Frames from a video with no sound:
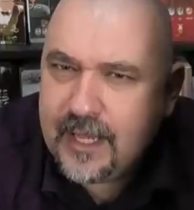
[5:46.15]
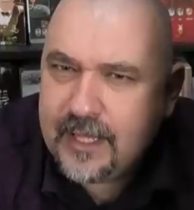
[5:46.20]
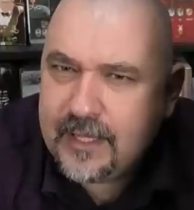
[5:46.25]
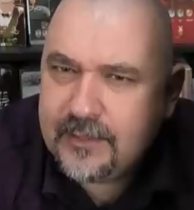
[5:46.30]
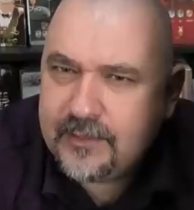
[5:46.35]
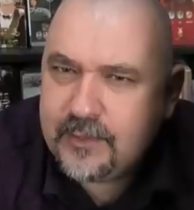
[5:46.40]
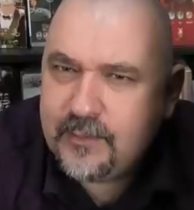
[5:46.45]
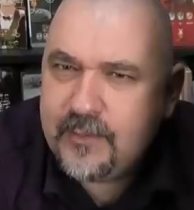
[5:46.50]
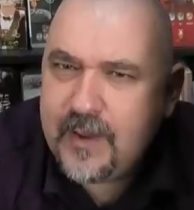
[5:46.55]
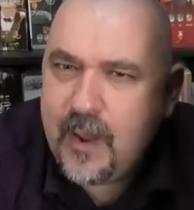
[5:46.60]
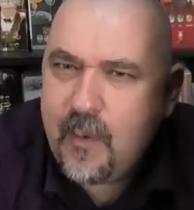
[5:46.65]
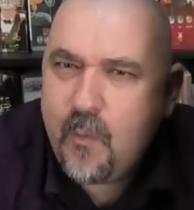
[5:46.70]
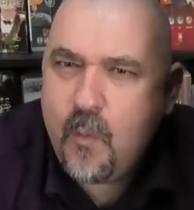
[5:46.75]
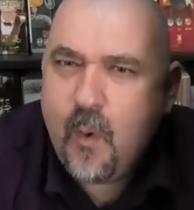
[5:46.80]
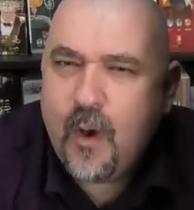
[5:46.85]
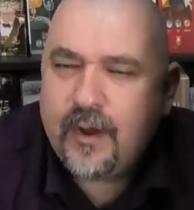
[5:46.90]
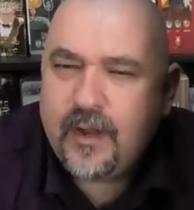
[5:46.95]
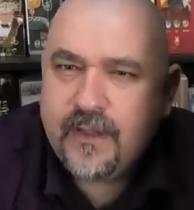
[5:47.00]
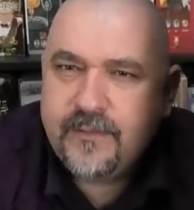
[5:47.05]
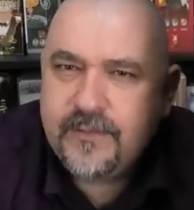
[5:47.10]
to create
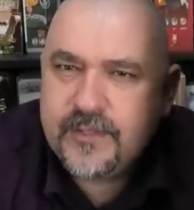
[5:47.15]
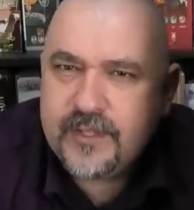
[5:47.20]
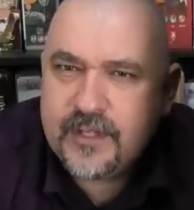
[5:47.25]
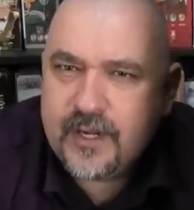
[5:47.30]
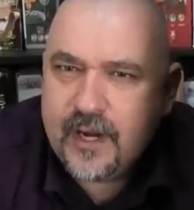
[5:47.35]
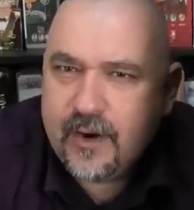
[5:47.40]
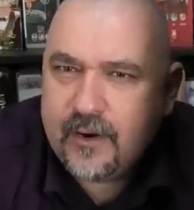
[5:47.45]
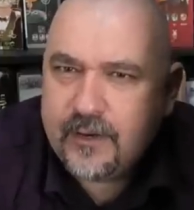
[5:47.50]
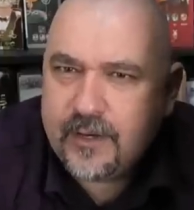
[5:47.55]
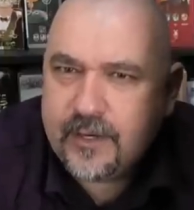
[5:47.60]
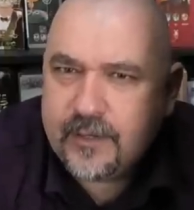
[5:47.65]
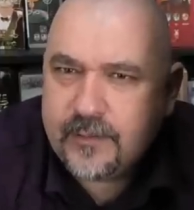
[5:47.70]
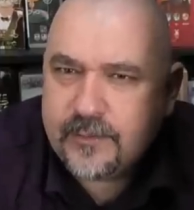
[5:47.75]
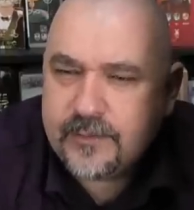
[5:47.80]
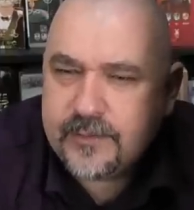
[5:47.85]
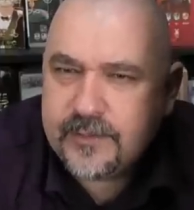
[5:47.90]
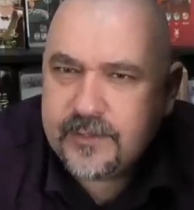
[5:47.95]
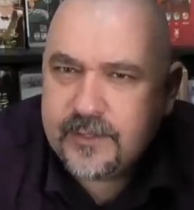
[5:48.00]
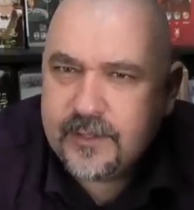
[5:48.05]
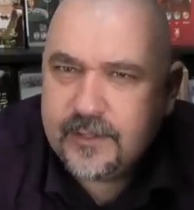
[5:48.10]
what-if
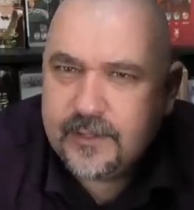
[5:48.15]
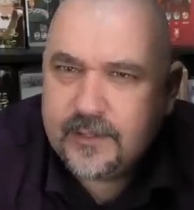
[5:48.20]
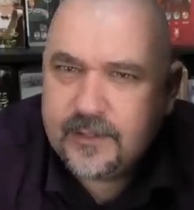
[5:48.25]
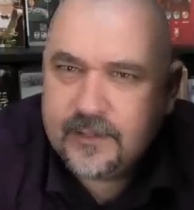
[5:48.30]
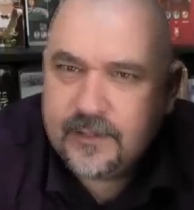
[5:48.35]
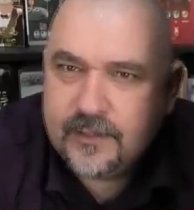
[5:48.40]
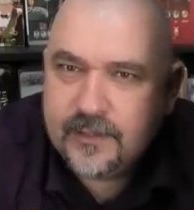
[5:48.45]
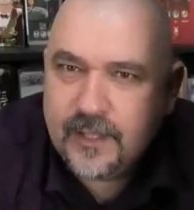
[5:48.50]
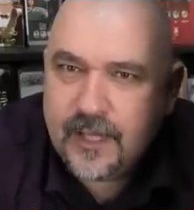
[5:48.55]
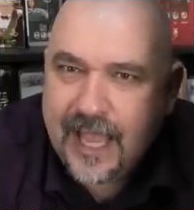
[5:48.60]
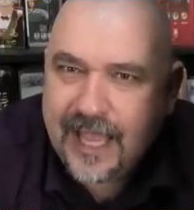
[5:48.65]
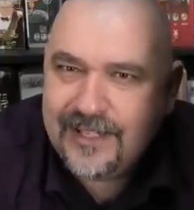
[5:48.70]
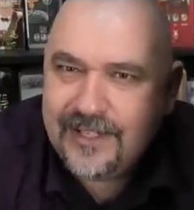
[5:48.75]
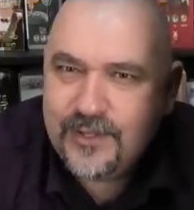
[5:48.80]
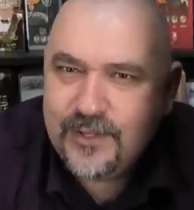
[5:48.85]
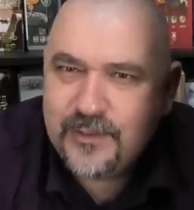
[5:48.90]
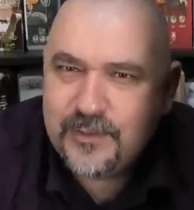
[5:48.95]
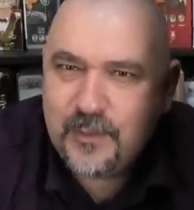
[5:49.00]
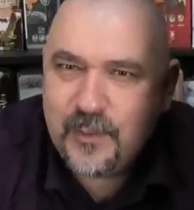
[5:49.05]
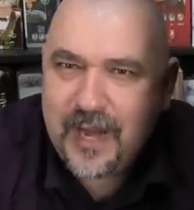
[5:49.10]
scenarios, and to
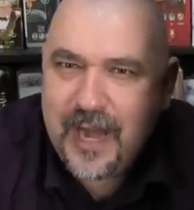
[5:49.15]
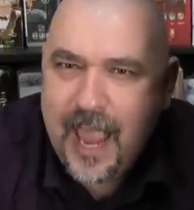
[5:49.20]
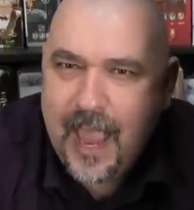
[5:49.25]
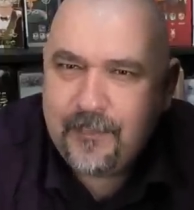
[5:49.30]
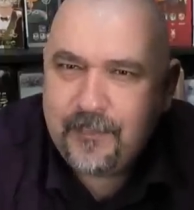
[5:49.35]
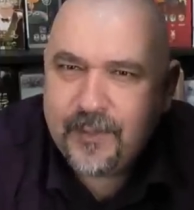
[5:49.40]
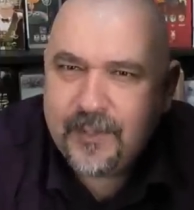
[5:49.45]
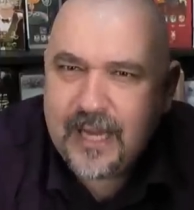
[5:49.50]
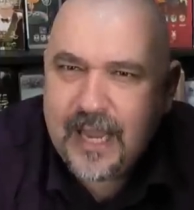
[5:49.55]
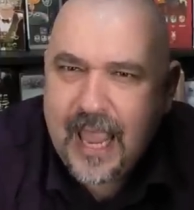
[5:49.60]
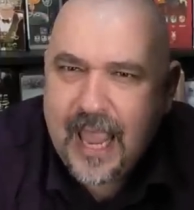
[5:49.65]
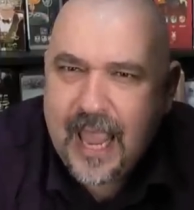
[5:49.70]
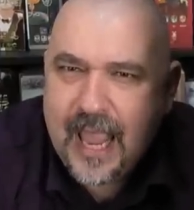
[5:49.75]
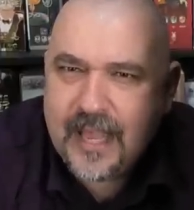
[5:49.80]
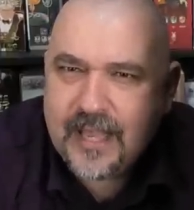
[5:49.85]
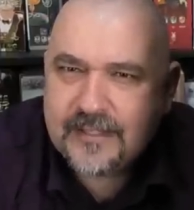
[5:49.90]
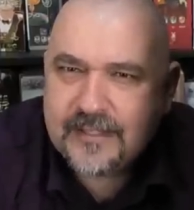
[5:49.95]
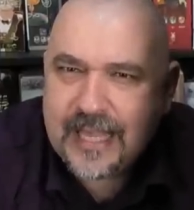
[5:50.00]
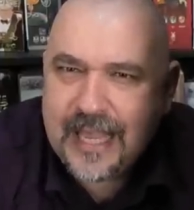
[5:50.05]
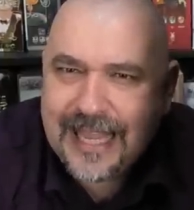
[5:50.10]
use what happened
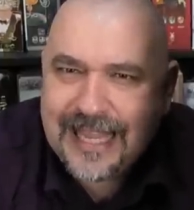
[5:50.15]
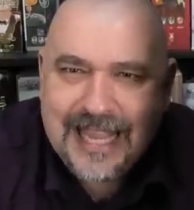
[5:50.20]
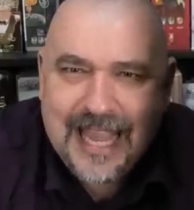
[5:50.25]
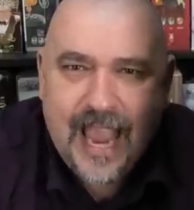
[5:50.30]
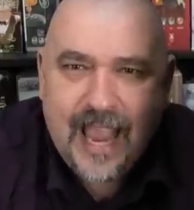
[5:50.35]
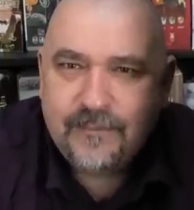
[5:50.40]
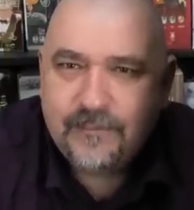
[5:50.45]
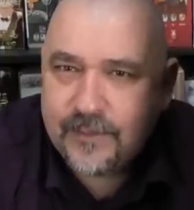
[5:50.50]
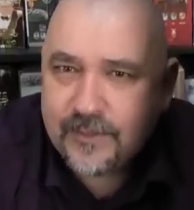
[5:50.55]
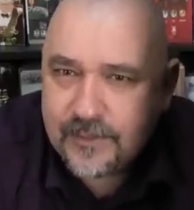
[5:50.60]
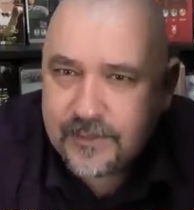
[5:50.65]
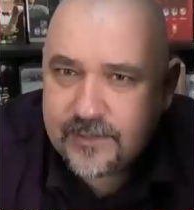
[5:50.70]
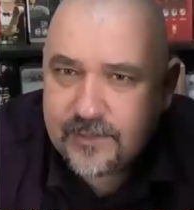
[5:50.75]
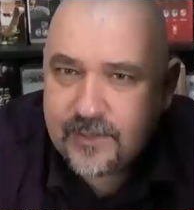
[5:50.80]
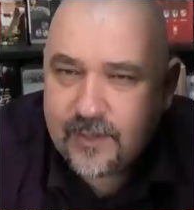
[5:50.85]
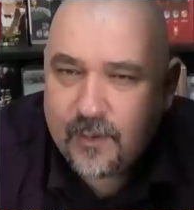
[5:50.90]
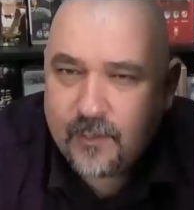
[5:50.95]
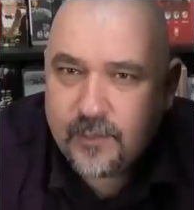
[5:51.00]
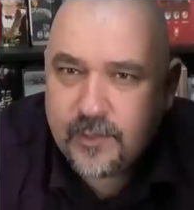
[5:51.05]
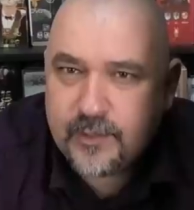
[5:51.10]
as a canvas
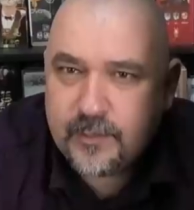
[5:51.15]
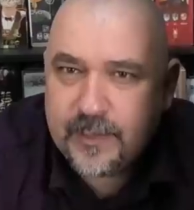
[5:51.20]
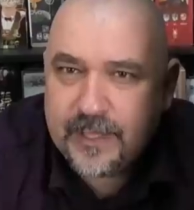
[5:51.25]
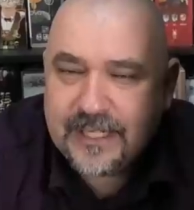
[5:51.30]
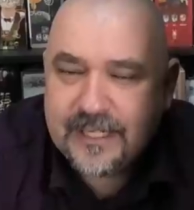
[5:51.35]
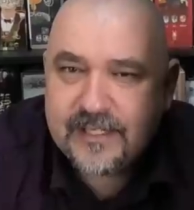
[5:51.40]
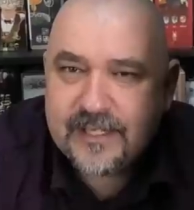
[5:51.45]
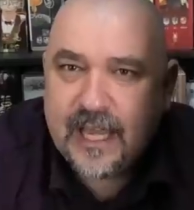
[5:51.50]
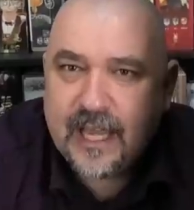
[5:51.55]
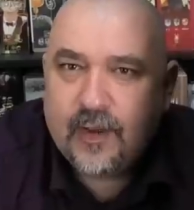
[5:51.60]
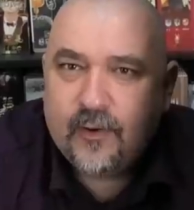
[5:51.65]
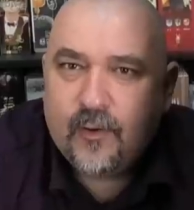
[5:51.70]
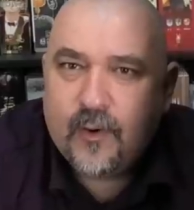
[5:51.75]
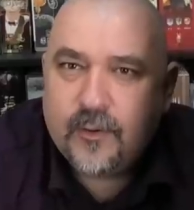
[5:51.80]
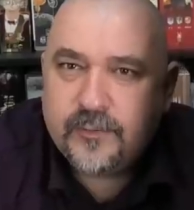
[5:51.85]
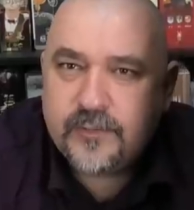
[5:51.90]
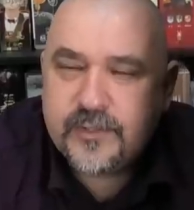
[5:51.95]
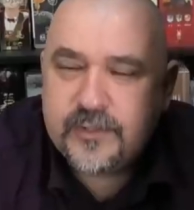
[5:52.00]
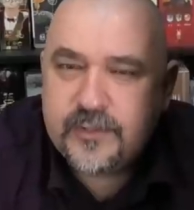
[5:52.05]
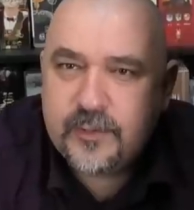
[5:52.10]
on which we can tell our
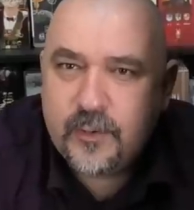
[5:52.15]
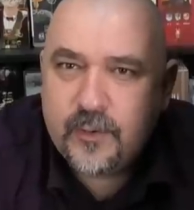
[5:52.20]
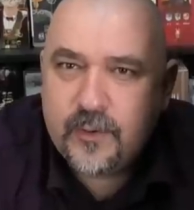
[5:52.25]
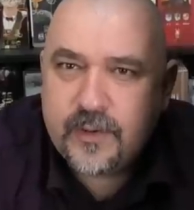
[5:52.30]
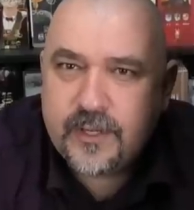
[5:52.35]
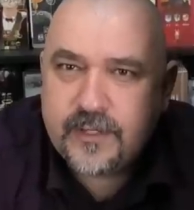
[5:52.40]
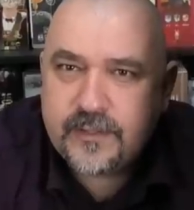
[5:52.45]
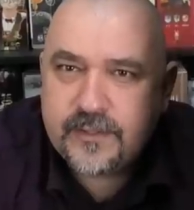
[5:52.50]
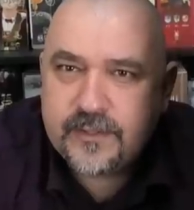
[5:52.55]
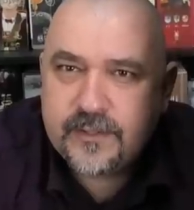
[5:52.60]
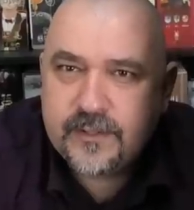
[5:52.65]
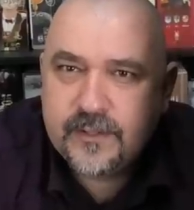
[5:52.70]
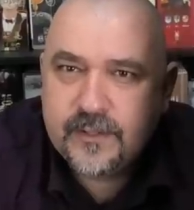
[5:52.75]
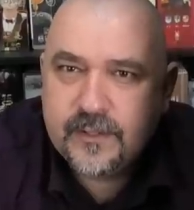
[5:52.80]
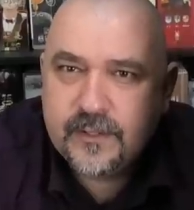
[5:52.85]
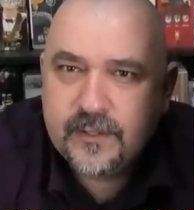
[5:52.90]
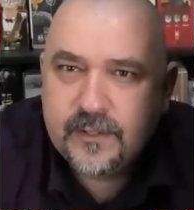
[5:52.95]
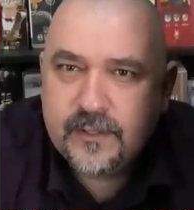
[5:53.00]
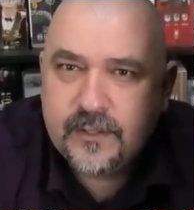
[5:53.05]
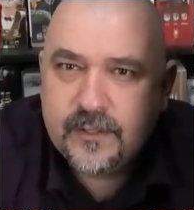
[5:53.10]
own stories.
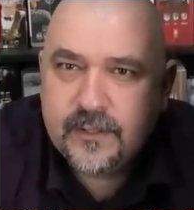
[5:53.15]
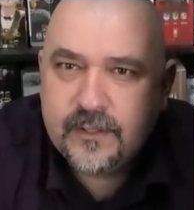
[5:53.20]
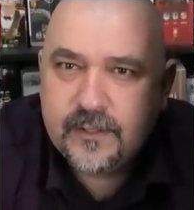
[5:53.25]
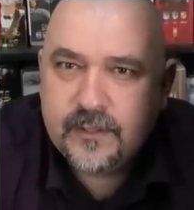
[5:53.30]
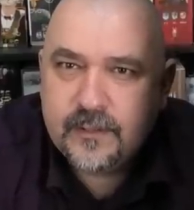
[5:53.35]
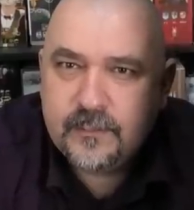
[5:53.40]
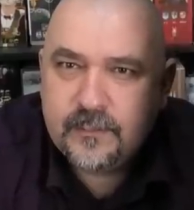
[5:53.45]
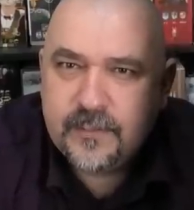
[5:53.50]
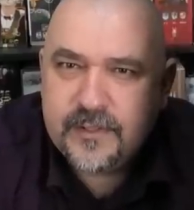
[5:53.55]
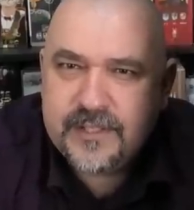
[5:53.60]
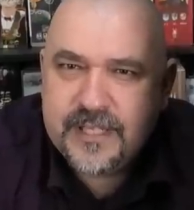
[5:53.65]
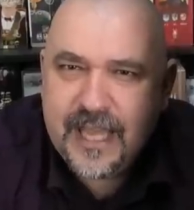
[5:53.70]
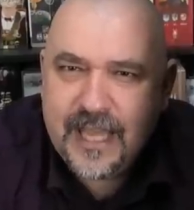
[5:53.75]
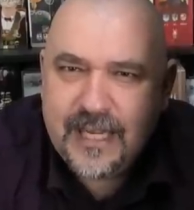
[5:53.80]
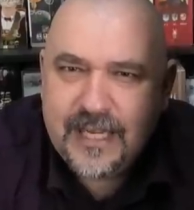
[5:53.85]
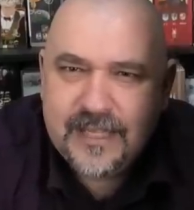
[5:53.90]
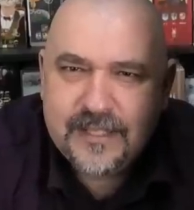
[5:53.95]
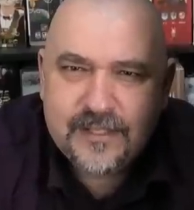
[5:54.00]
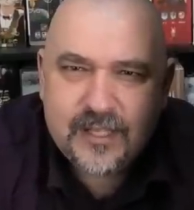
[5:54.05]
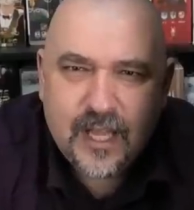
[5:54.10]

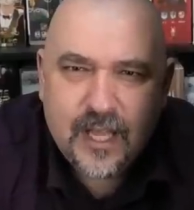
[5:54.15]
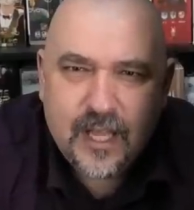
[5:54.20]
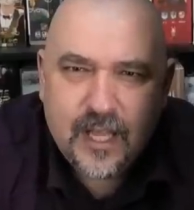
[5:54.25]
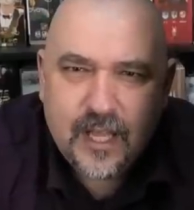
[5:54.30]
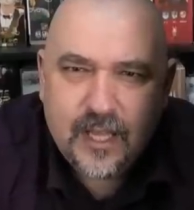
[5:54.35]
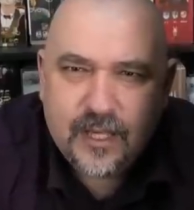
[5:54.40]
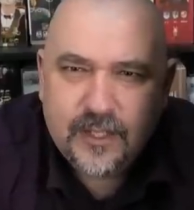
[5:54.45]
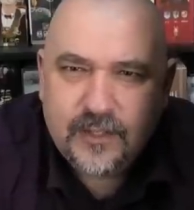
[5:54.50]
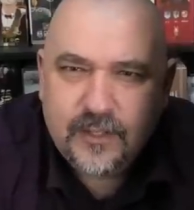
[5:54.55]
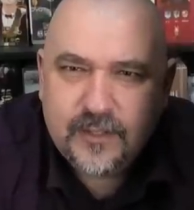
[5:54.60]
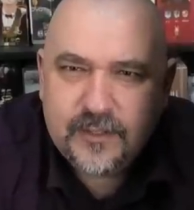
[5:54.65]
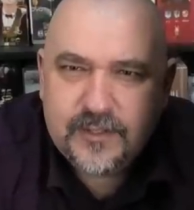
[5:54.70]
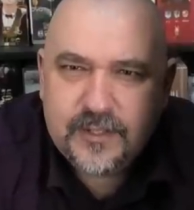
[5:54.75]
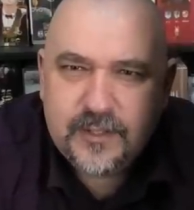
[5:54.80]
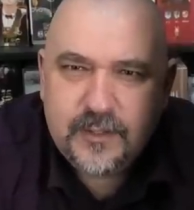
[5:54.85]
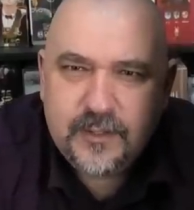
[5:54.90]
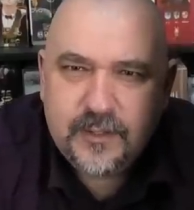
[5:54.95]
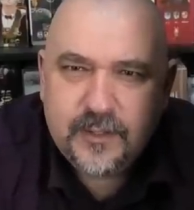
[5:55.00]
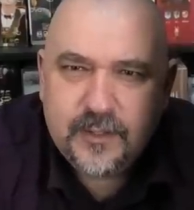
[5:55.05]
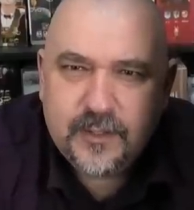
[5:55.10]
Britannia's not so
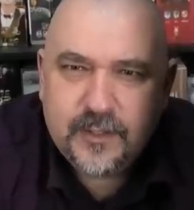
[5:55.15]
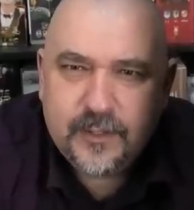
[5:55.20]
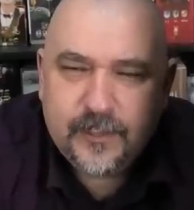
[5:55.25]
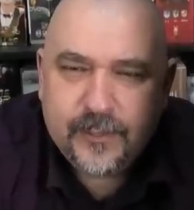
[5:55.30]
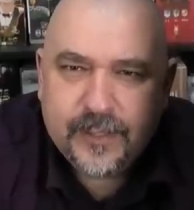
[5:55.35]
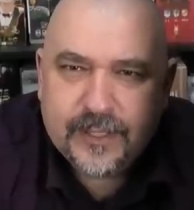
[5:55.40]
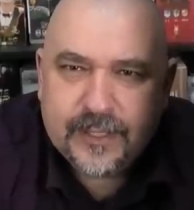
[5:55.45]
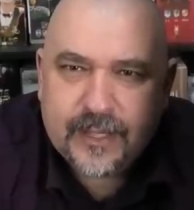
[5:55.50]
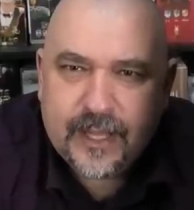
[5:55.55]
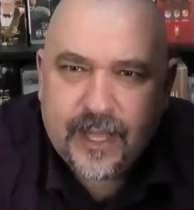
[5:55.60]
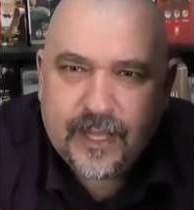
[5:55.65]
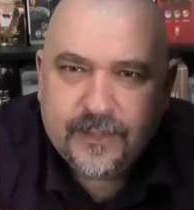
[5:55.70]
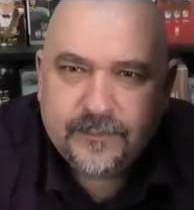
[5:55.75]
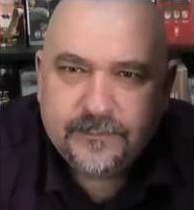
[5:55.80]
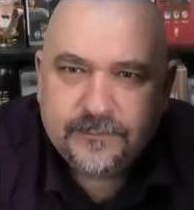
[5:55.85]
good at doing that.